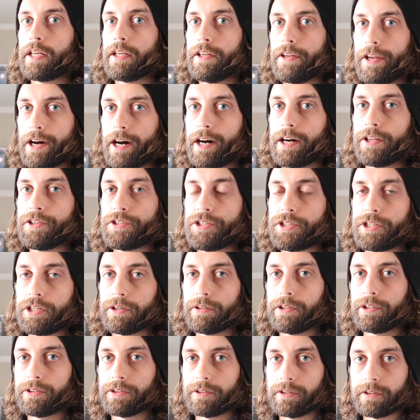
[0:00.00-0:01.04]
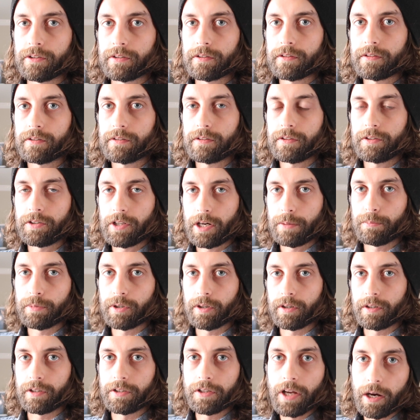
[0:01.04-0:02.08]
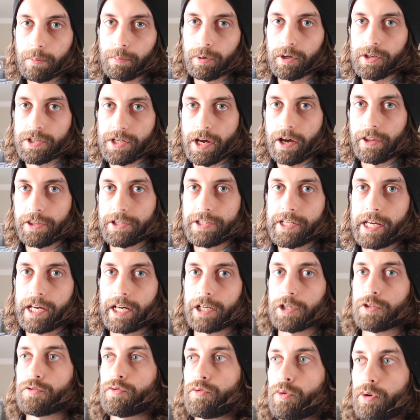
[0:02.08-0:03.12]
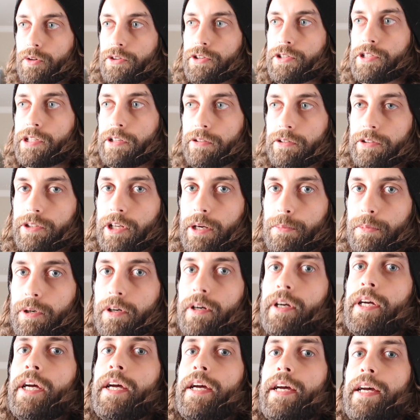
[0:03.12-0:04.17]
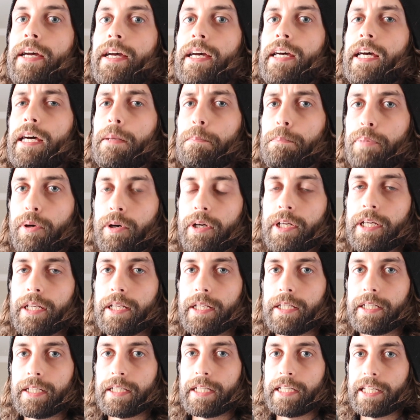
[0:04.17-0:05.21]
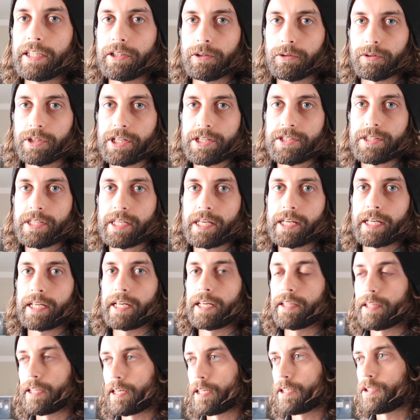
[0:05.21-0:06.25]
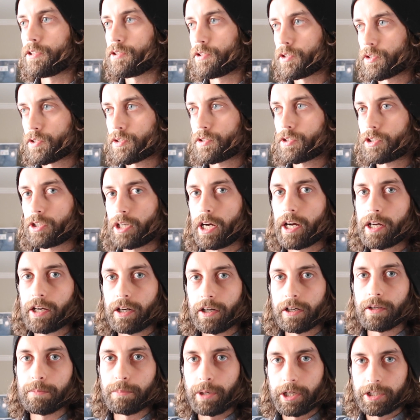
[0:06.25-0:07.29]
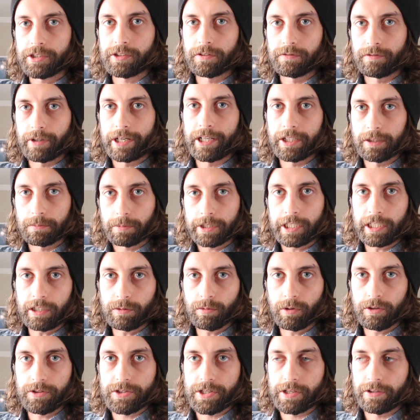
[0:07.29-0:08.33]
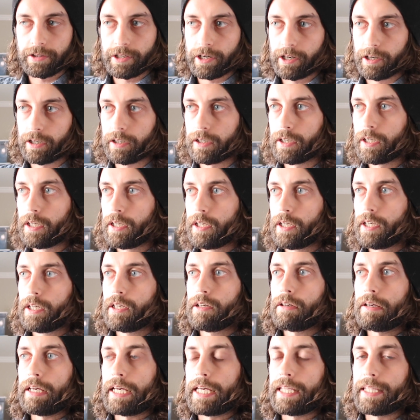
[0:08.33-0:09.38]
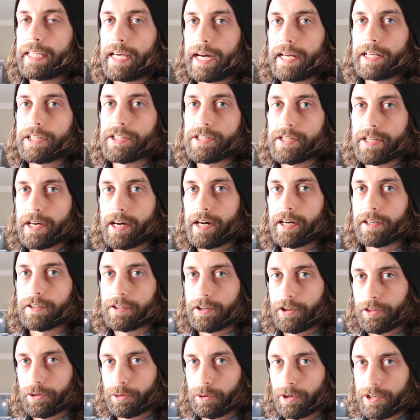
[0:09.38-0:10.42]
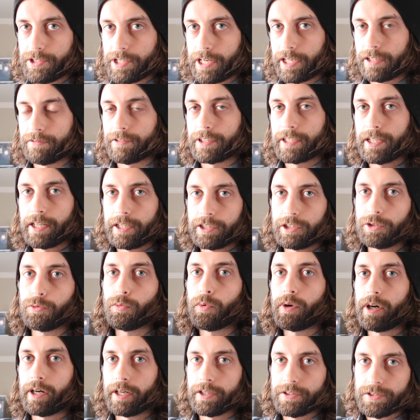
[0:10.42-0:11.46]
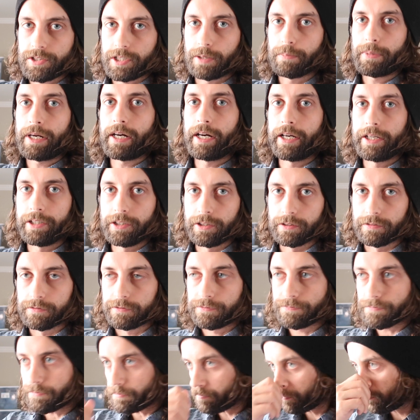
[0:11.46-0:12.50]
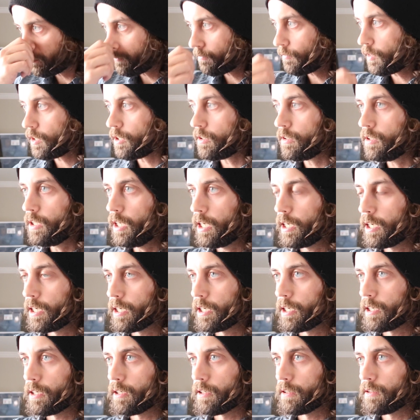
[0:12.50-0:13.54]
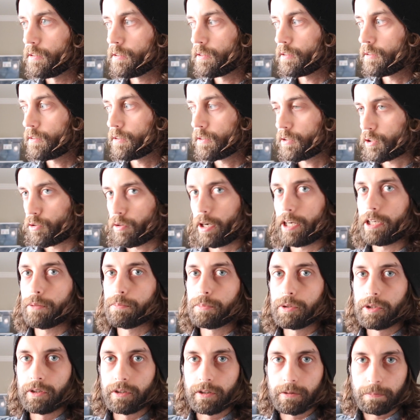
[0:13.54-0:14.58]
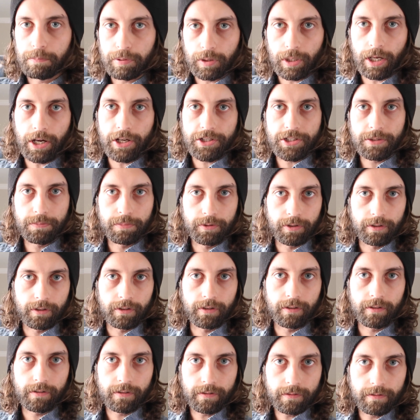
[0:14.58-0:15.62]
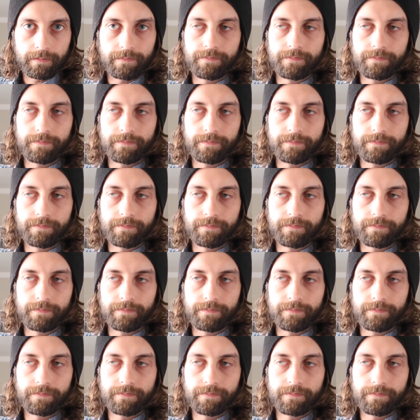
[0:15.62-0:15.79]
non-serial number numbers on the tags for the serial number and put it in their listing and then just shotgun a bunch of random keywords in there. And that is not authoritative. Again, you want some kind of uh, credible, plausible